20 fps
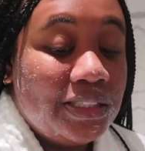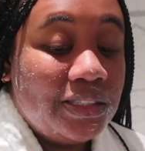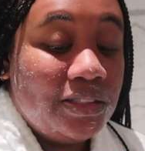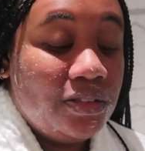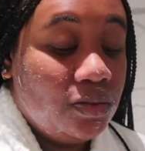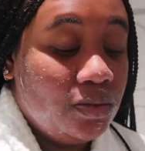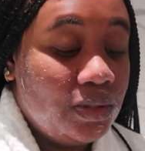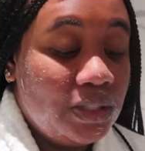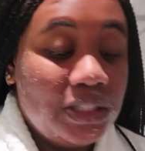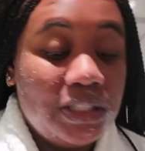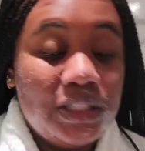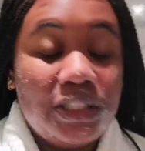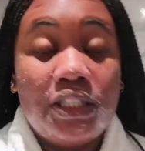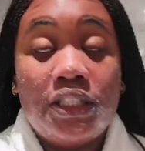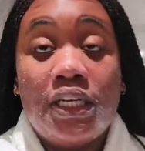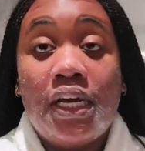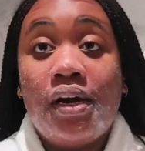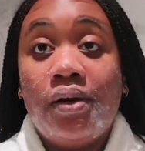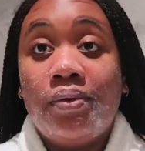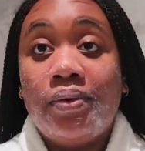do it in the
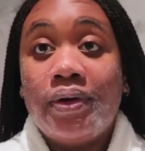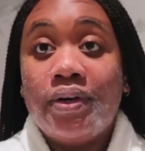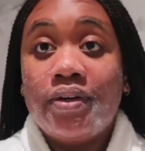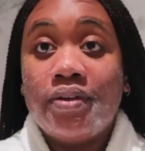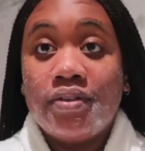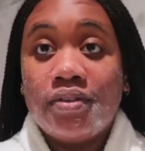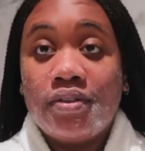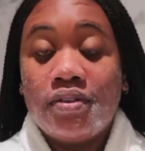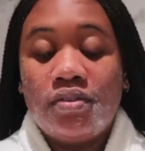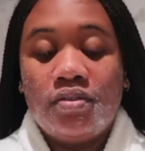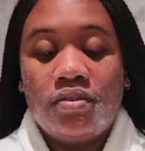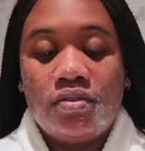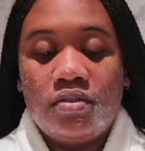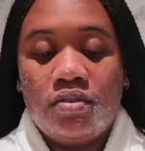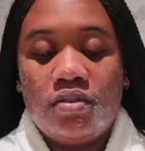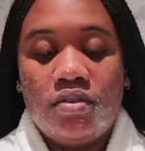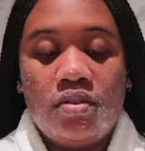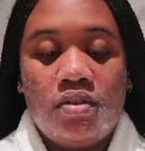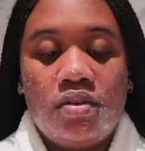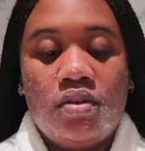shower.
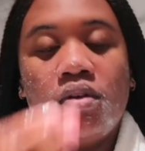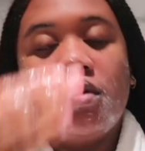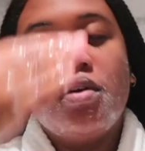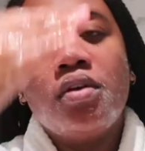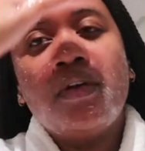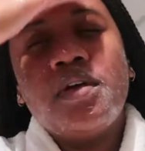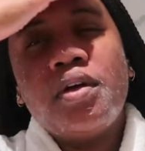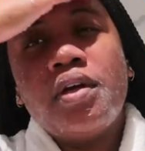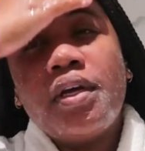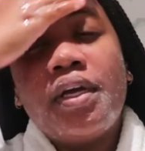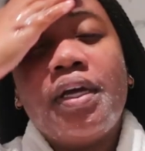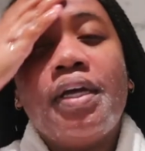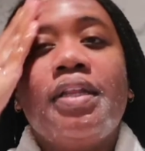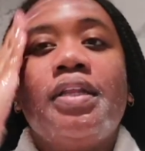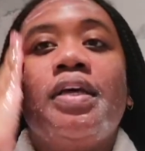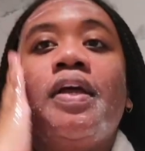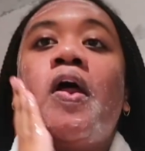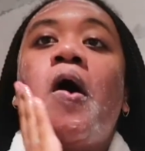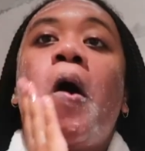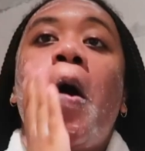
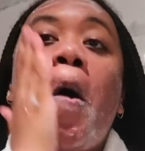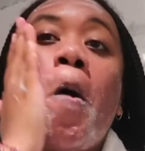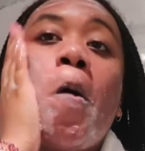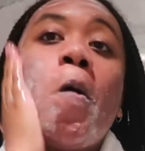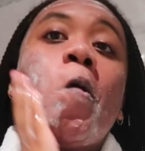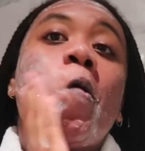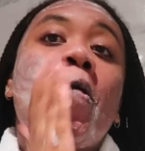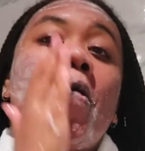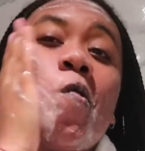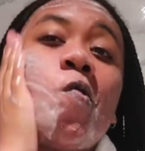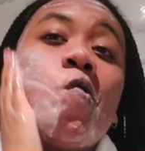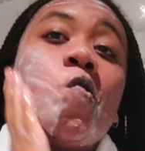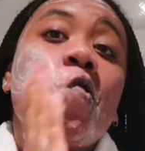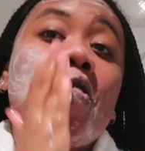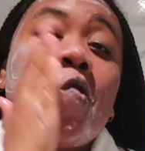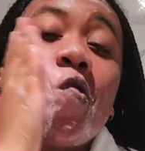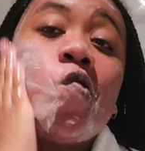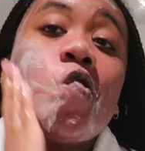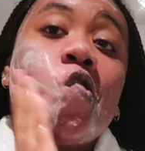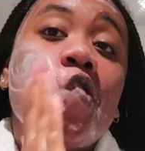
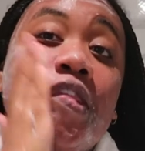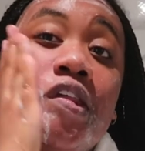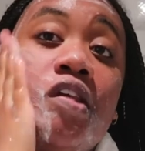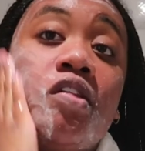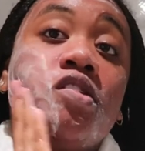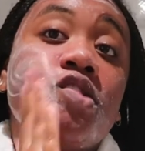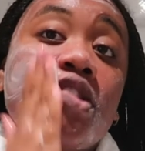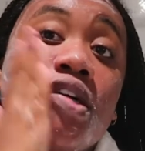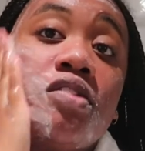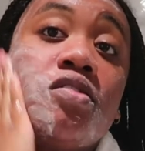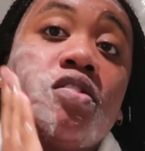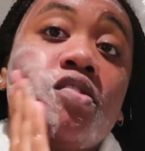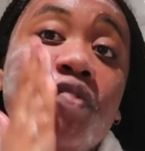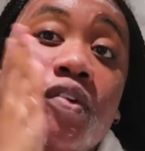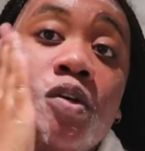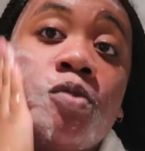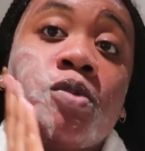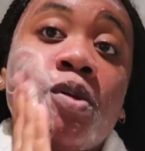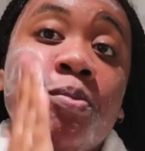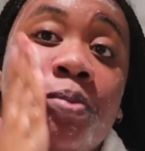And then this also
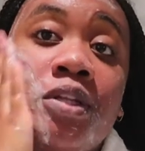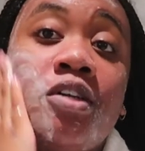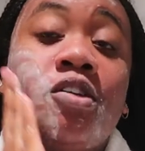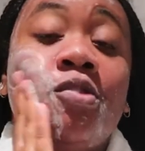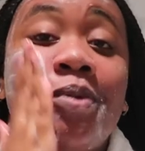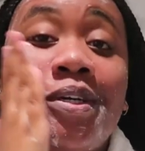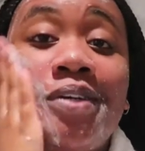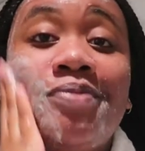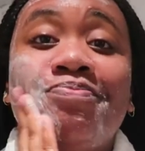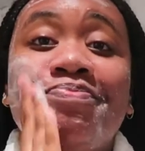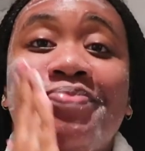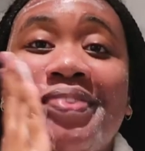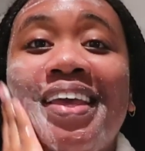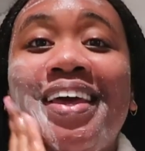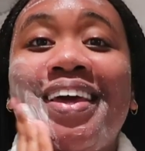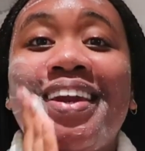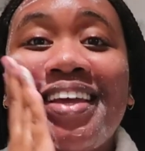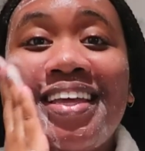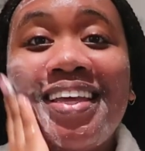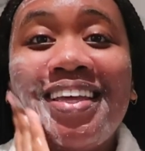foams up a little bit.
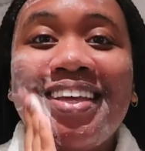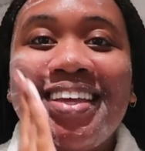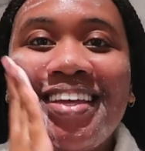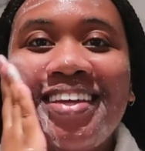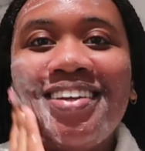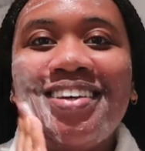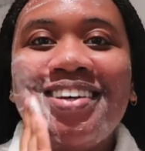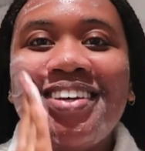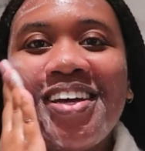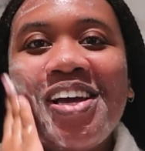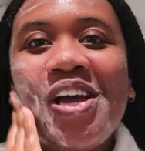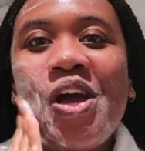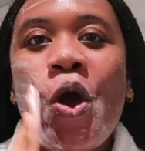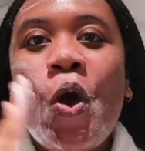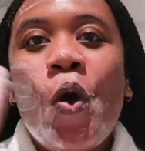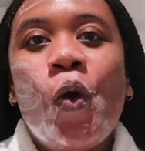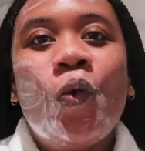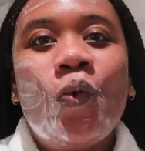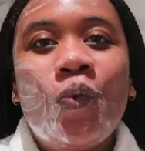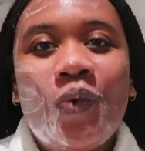And again,
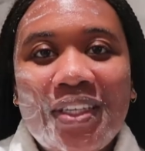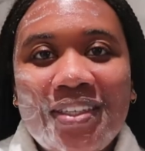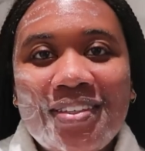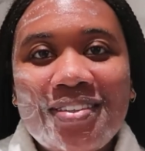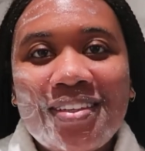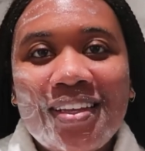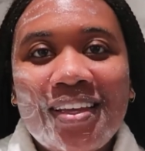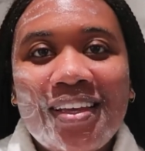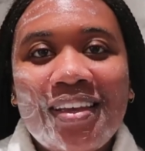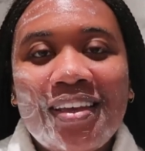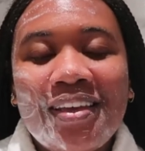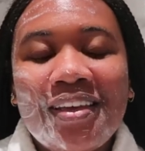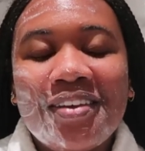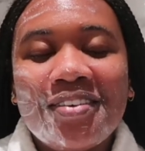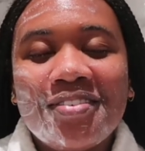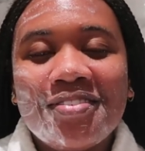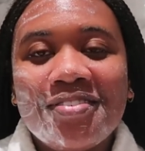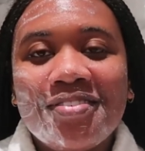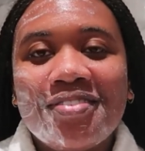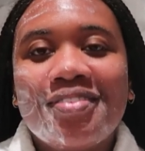we
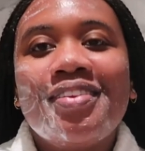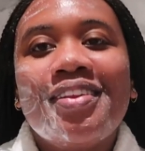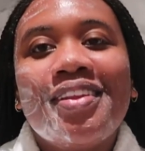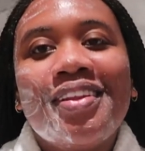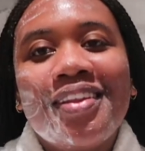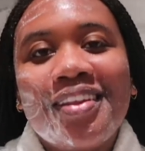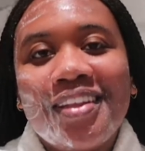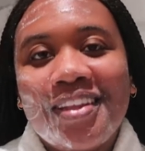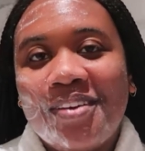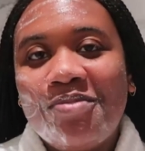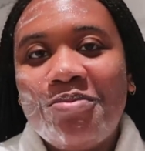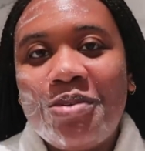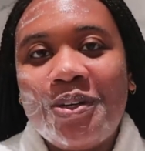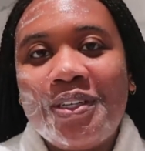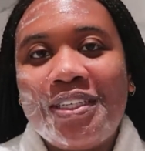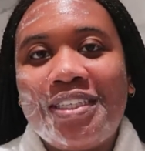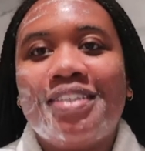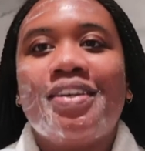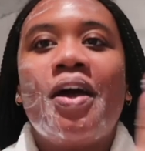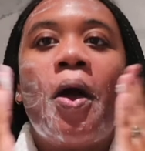sing
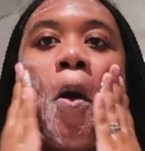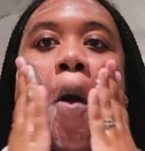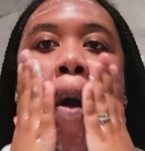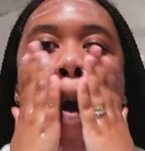Moesha.